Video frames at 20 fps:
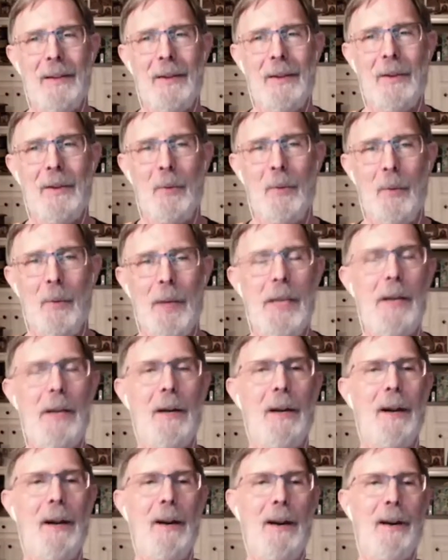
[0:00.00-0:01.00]
We
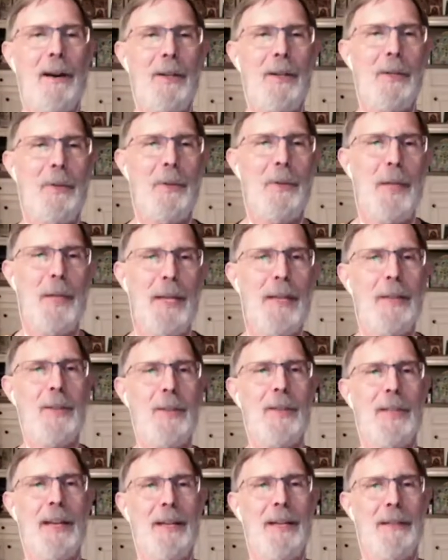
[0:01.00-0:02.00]
are our unique
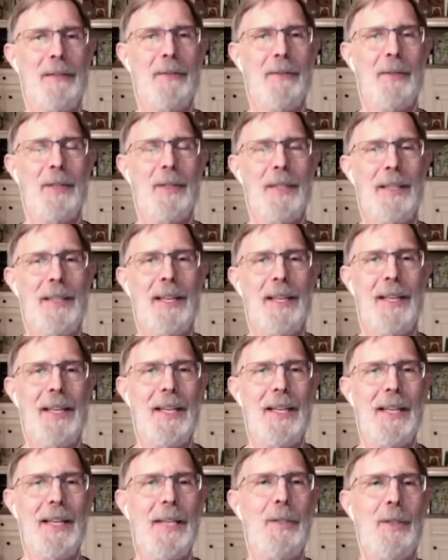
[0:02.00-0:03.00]
selves, and
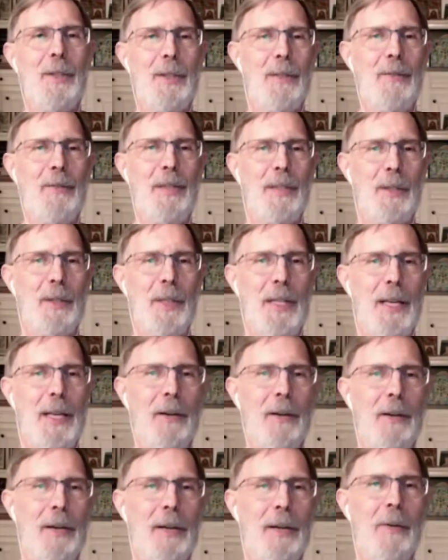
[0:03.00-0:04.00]
yet each of us
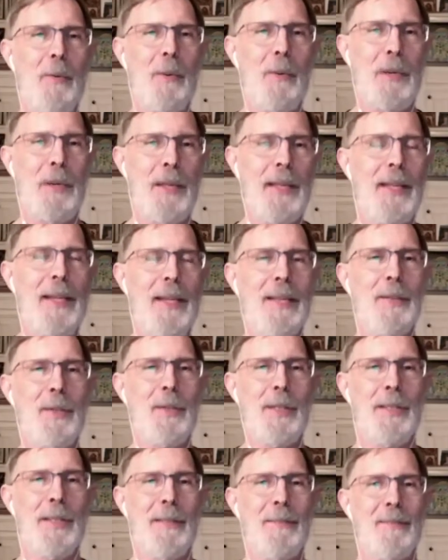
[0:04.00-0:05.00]
carry within
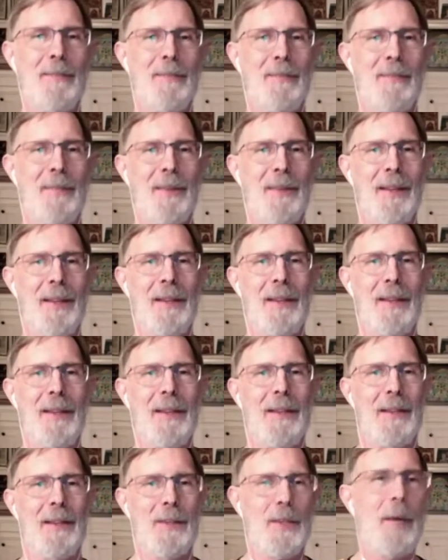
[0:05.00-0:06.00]
us
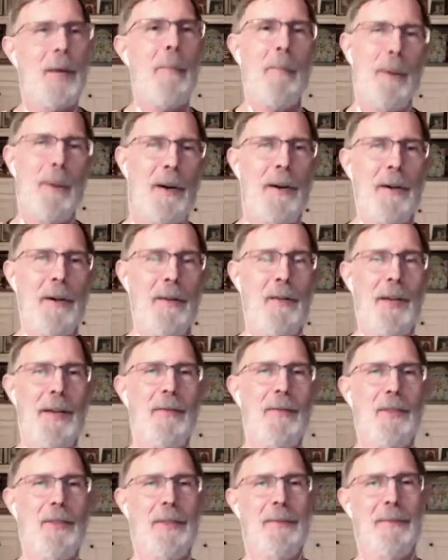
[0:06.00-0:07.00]
some part of
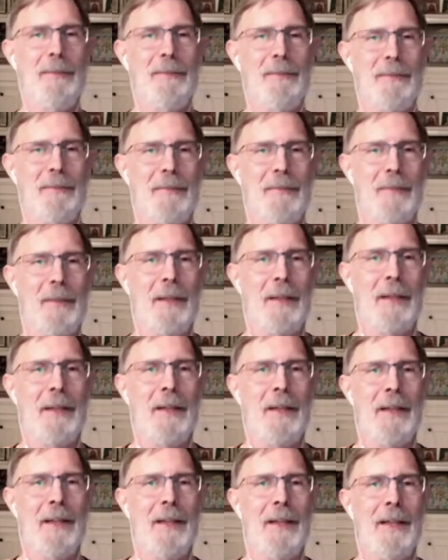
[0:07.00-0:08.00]
Avon,
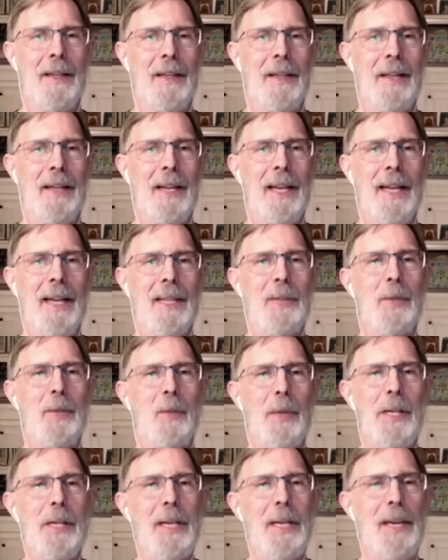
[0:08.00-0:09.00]
as
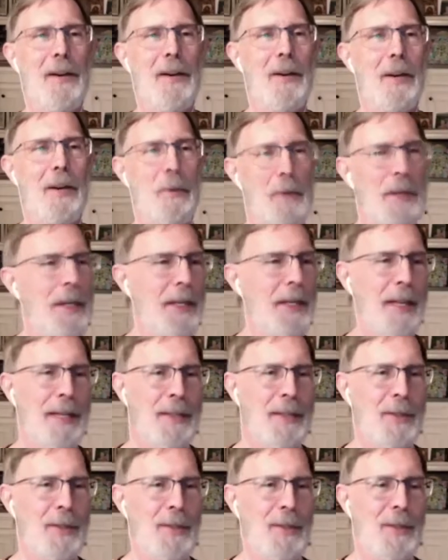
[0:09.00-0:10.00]
we carry within
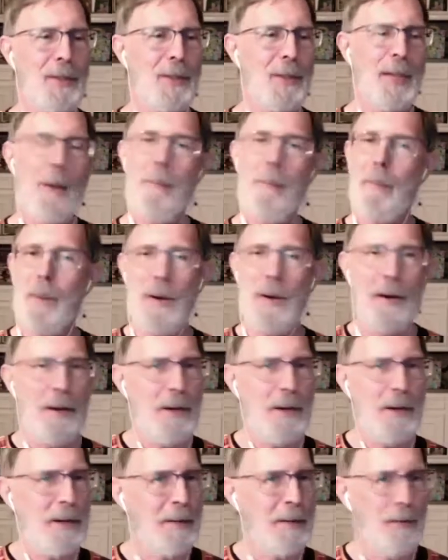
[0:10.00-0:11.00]
us some
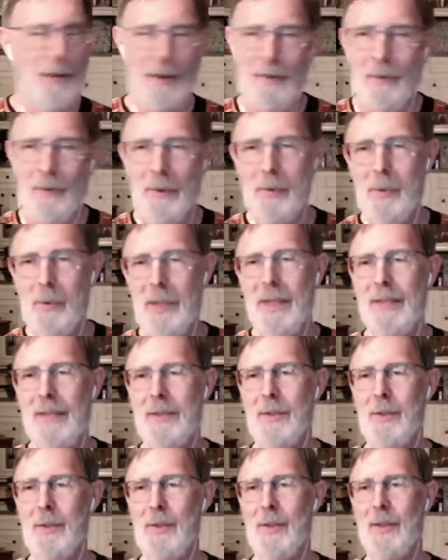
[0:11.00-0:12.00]
part of everyone
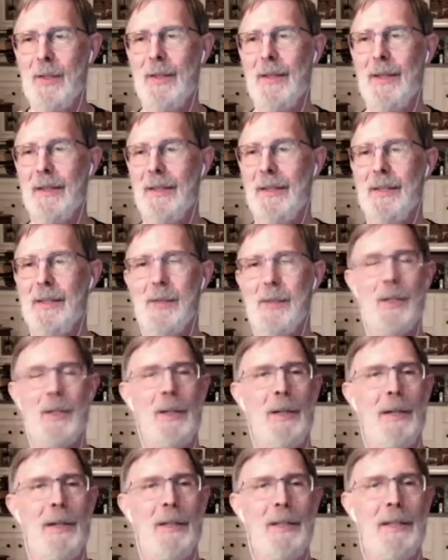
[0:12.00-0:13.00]
else on this
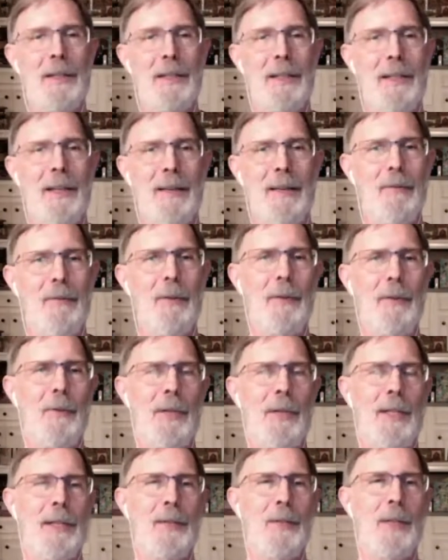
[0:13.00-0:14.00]
call and
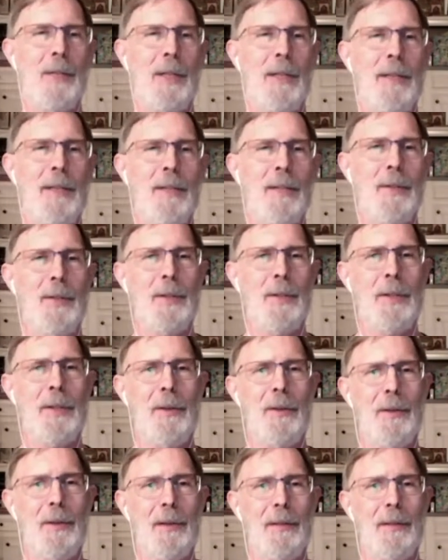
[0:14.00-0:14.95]
everyone else on this earth.